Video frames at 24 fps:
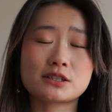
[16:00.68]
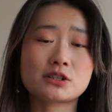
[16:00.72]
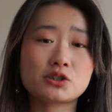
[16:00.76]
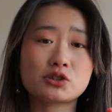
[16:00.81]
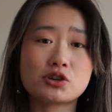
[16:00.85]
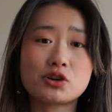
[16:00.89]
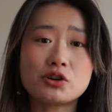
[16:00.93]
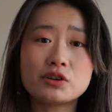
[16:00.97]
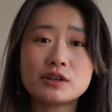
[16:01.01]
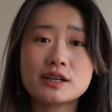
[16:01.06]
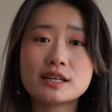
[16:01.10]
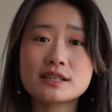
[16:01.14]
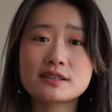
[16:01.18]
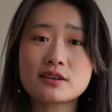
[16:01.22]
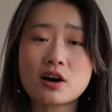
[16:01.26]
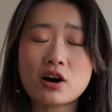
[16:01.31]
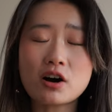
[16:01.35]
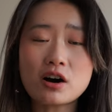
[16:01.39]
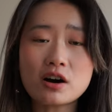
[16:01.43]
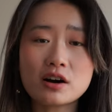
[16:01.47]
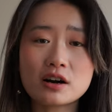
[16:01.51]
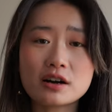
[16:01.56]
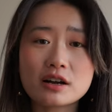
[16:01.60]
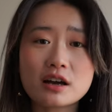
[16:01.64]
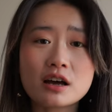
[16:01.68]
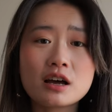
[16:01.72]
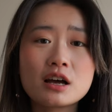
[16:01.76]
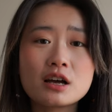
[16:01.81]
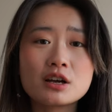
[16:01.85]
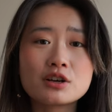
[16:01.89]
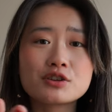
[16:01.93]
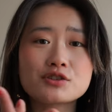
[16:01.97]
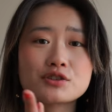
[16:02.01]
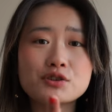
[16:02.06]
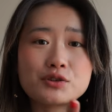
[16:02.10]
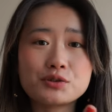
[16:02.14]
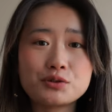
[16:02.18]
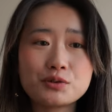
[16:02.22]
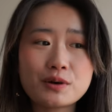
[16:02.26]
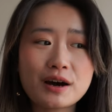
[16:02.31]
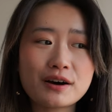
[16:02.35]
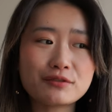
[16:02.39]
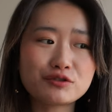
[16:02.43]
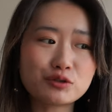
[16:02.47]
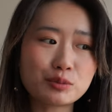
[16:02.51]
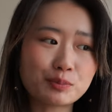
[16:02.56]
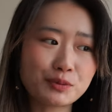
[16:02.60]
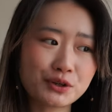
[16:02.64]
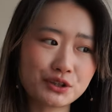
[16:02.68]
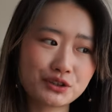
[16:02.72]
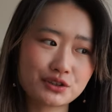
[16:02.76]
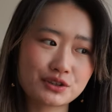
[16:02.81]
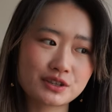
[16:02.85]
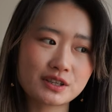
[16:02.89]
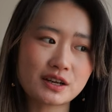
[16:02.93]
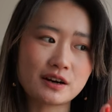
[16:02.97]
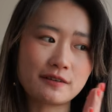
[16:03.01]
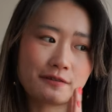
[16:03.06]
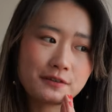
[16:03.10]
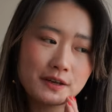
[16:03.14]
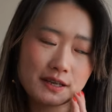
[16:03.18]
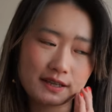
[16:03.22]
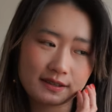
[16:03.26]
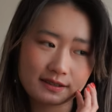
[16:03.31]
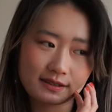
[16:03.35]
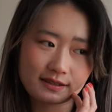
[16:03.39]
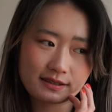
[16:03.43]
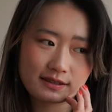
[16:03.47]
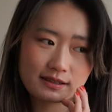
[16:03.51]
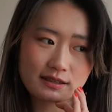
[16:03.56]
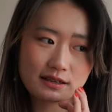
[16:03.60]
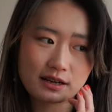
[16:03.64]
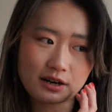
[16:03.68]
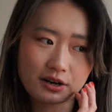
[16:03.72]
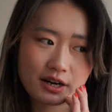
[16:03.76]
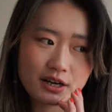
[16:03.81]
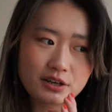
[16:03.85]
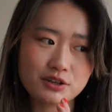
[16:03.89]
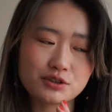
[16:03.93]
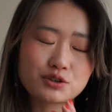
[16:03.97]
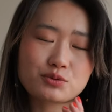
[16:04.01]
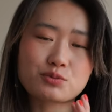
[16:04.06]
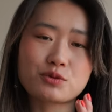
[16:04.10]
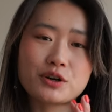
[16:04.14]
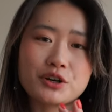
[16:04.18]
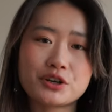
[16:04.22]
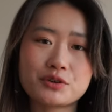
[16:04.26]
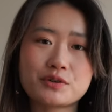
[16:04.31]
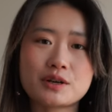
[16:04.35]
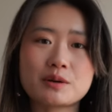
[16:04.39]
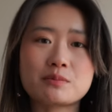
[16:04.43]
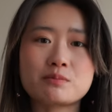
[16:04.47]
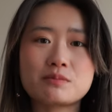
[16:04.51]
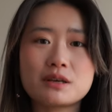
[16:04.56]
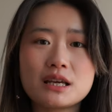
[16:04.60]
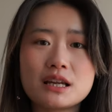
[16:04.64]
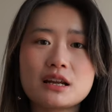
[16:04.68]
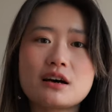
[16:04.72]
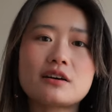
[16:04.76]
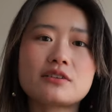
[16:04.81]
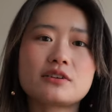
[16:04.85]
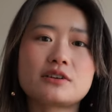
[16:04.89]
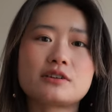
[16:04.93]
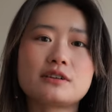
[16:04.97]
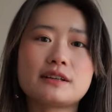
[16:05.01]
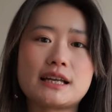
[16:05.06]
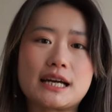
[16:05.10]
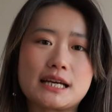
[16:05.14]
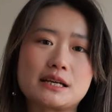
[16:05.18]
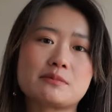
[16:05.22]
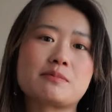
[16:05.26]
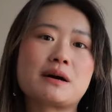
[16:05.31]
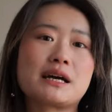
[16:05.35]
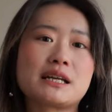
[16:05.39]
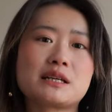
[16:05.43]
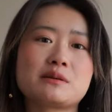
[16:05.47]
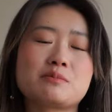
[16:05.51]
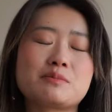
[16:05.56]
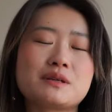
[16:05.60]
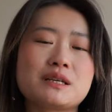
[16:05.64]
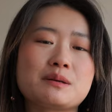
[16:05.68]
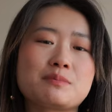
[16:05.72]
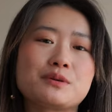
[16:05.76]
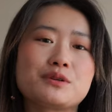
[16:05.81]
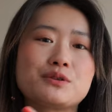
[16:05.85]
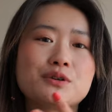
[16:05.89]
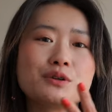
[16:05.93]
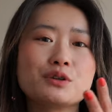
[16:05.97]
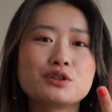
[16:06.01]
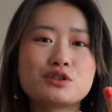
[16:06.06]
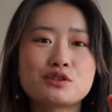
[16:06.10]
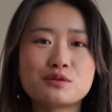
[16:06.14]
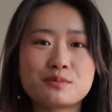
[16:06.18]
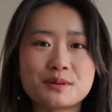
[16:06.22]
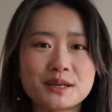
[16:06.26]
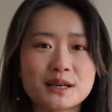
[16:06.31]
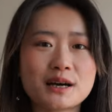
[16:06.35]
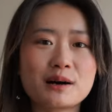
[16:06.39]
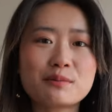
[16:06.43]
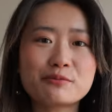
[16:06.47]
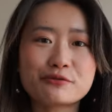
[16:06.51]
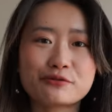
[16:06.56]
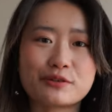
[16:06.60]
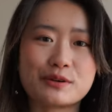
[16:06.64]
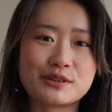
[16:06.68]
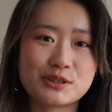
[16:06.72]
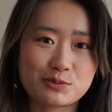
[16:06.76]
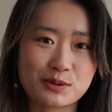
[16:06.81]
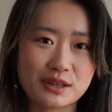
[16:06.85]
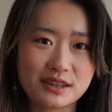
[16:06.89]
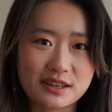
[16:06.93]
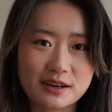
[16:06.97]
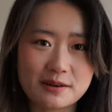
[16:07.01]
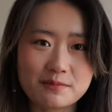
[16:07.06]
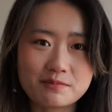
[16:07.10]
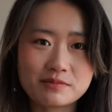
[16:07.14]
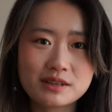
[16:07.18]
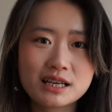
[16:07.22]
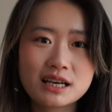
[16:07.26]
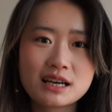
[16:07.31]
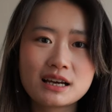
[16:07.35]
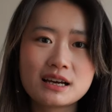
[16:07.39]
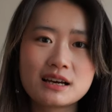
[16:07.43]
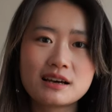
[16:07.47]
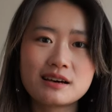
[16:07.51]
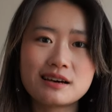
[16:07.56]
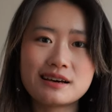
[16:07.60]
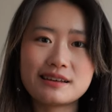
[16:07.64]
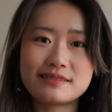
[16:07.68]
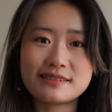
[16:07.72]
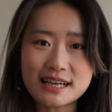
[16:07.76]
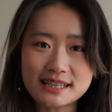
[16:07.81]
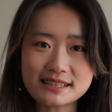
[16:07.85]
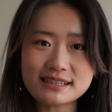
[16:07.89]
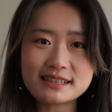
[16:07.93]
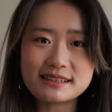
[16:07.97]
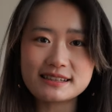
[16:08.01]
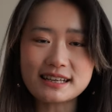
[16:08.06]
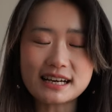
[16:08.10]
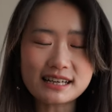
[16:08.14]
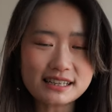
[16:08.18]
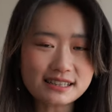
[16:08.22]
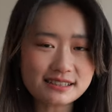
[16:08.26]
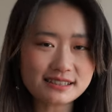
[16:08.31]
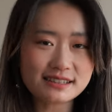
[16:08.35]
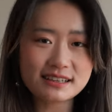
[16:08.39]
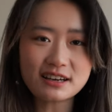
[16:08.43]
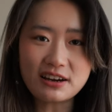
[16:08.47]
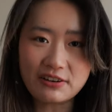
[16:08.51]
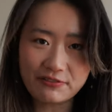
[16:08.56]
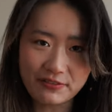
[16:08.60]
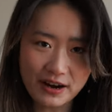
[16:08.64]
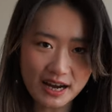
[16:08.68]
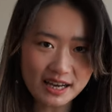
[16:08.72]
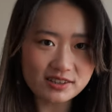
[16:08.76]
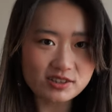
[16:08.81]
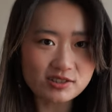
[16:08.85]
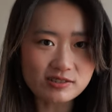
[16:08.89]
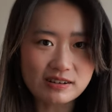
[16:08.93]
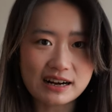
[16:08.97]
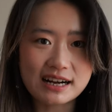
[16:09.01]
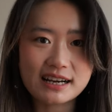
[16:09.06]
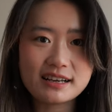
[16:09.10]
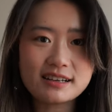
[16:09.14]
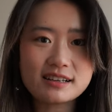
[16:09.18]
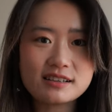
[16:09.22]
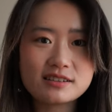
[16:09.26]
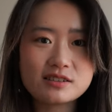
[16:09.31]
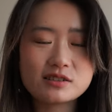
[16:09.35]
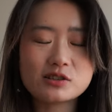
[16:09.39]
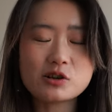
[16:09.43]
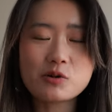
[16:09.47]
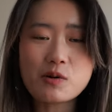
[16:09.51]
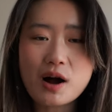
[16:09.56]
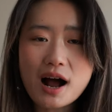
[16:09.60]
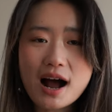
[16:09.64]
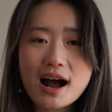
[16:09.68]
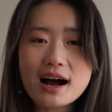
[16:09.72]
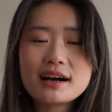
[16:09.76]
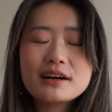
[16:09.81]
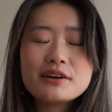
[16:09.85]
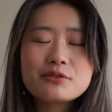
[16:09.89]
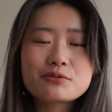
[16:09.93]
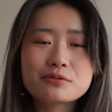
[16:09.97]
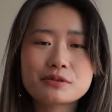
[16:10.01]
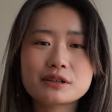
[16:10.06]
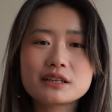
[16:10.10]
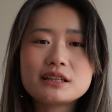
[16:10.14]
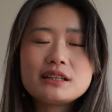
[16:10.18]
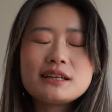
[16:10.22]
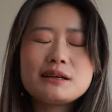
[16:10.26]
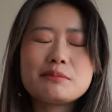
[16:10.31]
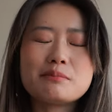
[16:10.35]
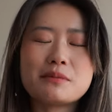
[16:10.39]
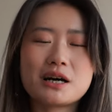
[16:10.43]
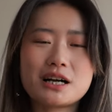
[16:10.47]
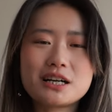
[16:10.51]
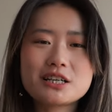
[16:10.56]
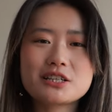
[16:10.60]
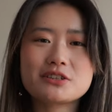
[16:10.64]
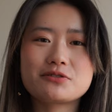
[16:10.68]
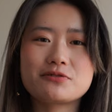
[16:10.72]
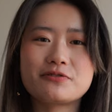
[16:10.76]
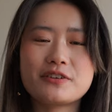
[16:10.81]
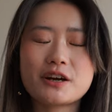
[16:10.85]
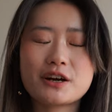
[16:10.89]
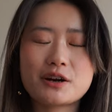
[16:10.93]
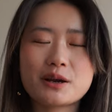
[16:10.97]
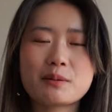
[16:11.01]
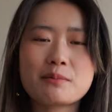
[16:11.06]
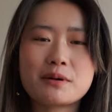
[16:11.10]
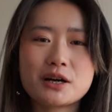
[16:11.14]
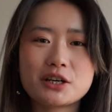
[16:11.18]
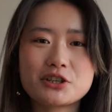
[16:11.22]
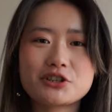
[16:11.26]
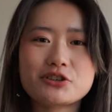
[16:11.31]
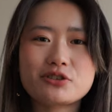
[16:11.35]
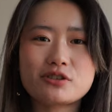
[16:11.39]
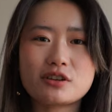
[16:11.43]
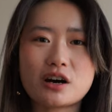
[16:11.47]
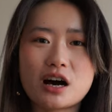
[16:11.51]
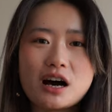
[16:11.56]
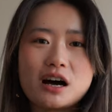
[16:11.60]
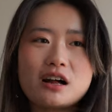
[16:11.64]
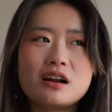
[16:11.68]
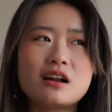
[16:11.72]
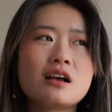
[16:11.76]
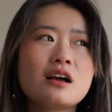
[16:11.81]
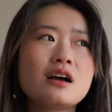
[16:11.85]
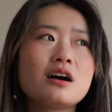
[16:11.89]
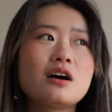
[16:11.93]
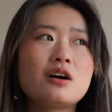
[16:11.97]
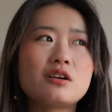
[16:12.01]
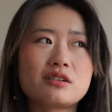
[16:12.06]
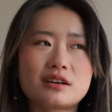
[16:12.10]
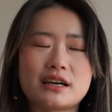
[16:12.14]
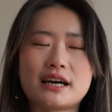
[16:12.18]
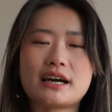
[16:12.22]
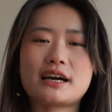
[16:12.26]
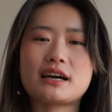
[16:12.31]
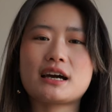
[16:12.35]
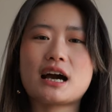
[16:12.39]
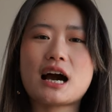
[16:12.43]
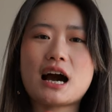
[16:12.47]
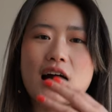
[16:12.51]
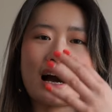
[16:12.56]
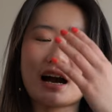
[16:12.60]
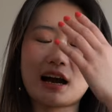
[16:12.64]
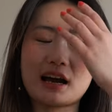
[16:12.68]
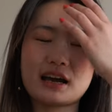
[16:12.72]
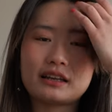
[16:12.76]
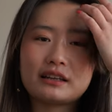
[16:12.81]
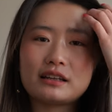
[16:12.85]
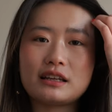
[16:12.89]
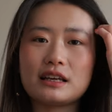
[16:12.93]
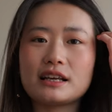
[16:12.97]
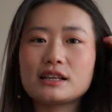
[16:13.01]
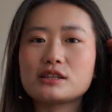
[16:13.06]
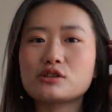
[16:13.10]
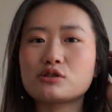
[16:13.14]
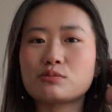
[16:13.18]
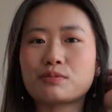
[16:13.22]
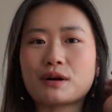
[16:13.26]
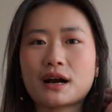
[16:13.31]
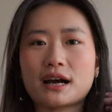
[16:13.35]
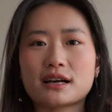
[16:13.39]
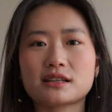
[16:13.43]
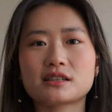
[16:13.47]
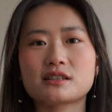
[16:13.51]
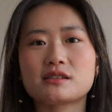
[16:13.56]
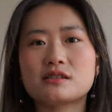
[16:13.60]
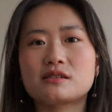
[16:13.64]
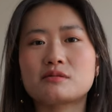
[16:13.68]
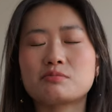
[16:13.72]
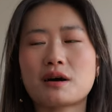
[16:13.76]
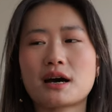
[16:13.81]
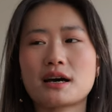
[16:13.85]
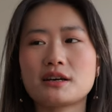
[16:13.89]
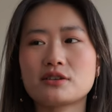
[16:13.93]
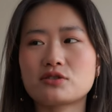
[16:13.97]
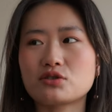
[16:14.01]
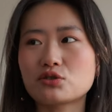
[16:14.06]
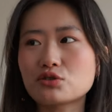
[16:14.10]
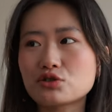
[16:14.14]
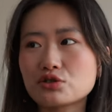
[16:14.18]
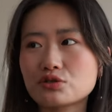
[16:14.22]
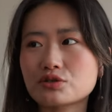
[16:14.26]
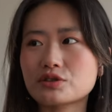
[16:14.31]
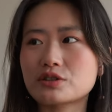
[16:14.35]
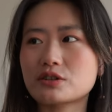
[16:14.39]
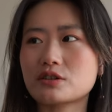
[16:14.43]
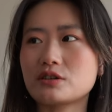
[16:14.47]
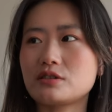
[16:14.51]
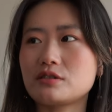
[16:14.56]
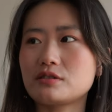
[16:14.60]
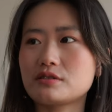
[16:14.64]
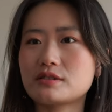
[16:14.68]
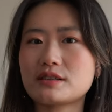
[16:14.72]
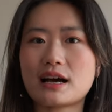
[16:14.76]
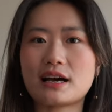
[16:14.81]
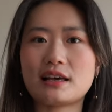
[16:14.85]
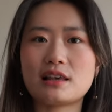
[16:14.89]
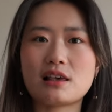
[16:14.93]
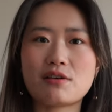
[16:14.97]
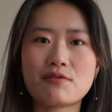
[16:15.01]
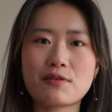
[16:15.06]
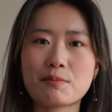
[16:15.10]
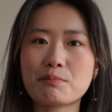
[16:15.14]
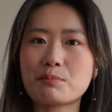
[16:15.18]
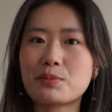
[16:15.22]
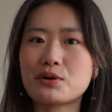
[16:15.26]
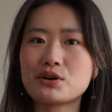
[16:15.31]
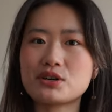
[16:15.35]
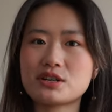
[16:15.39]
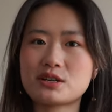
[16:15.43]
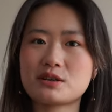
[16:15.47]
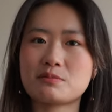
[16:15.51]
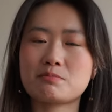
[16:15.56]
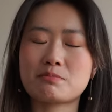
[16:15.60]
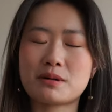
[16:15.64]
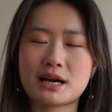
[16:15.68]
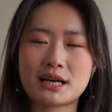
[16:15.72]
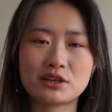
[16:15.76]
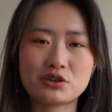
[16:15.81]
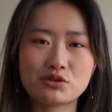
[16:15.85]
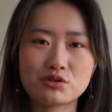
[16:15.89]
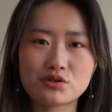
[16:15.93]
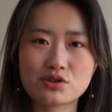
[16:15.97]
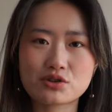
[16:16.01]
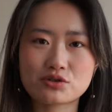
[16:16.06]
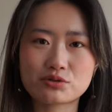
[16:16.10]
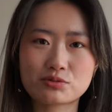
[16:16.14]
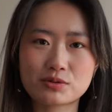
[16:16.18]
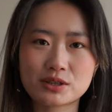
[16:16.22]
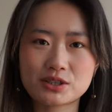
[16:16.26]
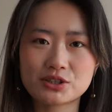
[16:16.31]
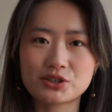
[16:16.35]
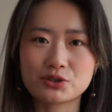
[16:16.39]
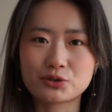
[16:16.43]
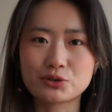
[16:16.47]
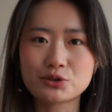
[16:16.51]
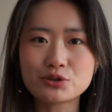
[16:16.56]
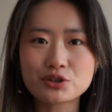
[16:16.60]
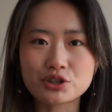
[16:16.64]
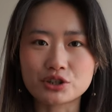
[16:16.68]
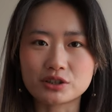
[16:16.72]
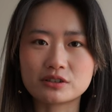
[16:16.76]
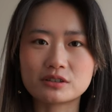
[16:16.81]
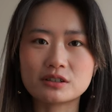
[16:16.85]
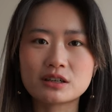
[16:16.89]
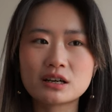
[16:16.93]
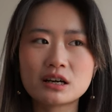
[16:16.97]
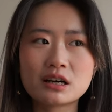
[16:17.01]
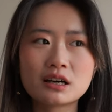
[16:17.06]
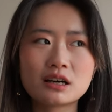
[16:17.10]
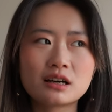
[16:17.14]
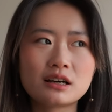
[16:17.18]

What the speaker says: an adult is hard. So you have to put yourself in scenarios where you can meet other like-minded people to become friends with them. And that is the advice, right? So I really much, very much thought, okay, I need to practice my social skills. I even put it in my New Year's resolution.